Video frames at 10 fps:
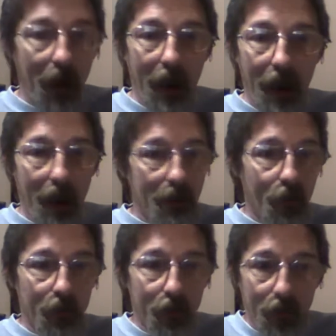
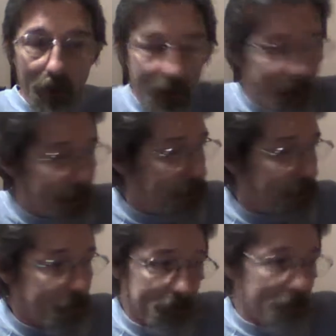And within
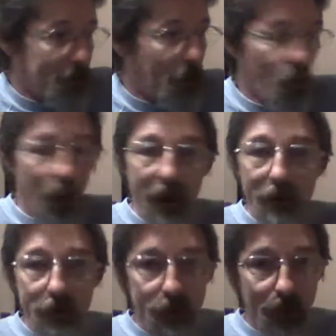a week,
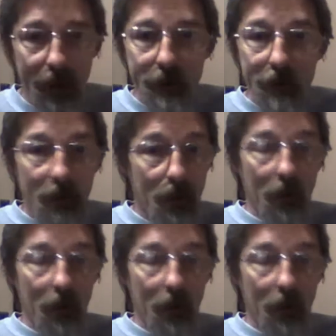2 weeks,